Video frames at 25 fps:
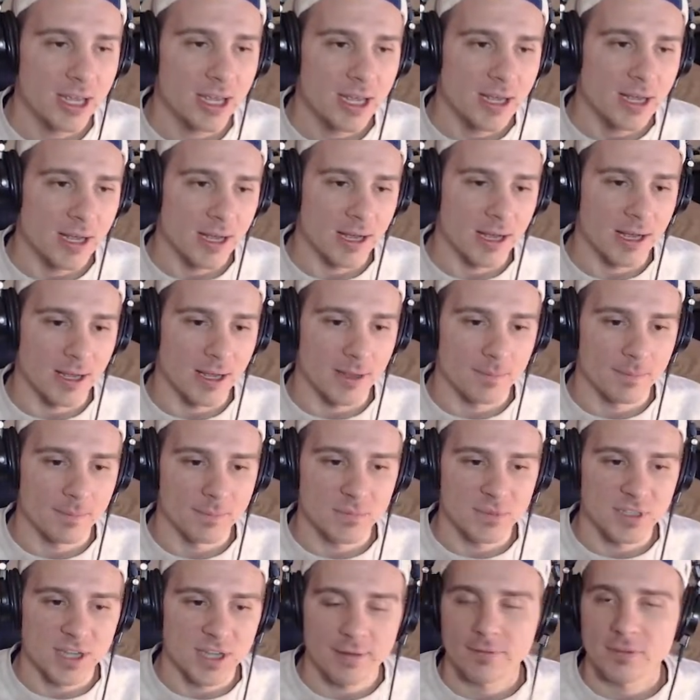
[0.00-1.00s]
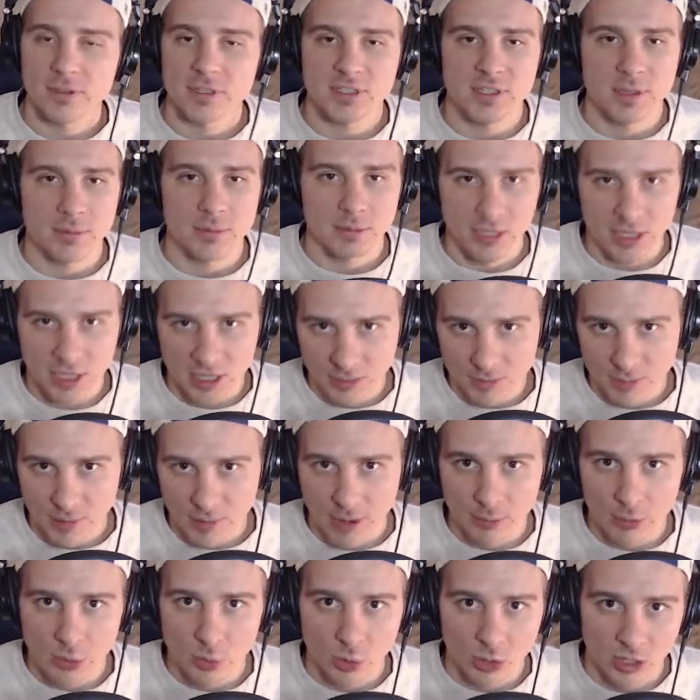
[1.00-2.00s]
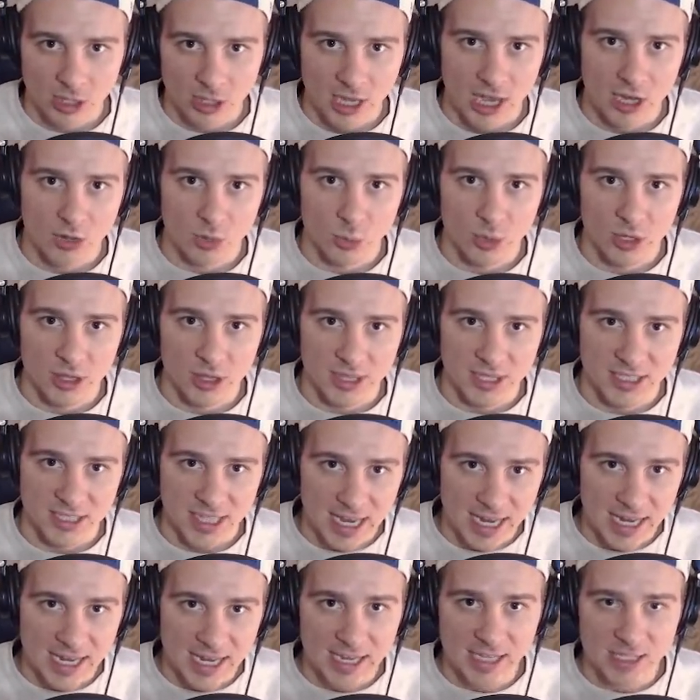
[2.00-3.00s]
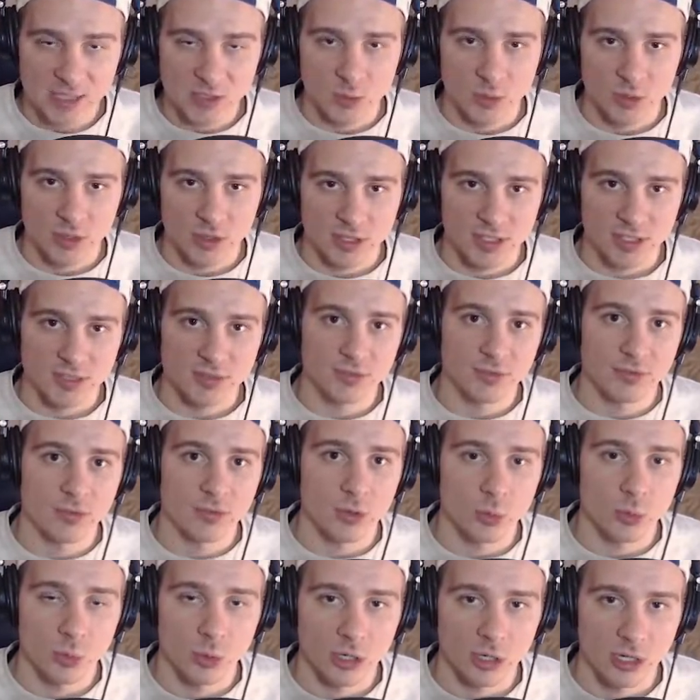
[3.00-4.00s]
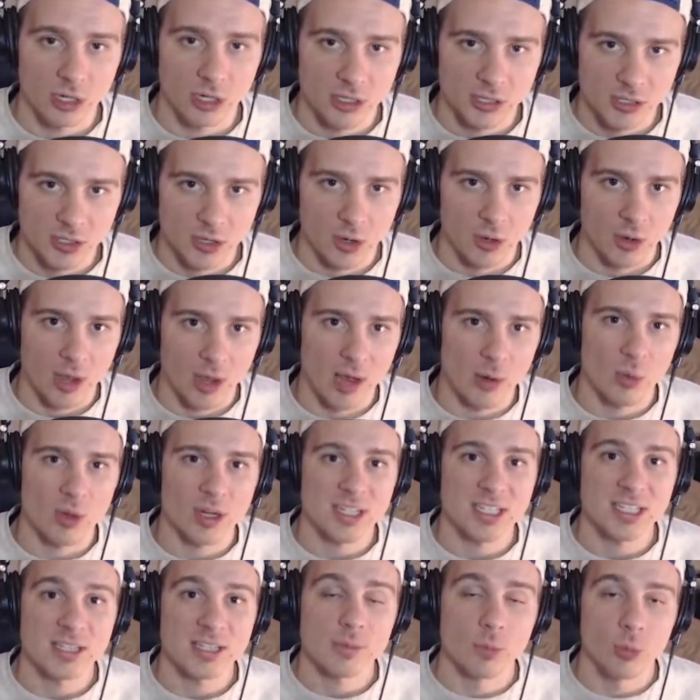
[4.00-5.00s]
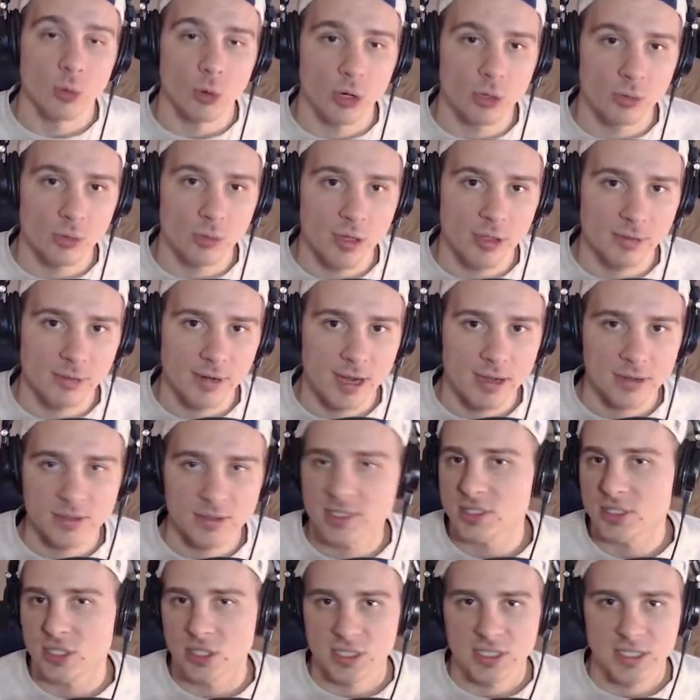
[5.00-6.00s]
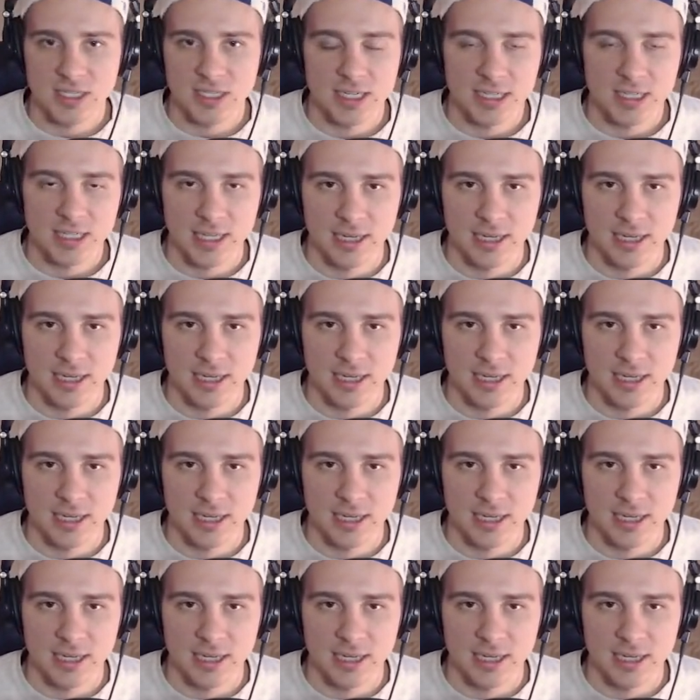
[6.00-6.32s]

definitely something he can probably work on with his hands, with his footwork. So I want to see more with routes. Just didn't get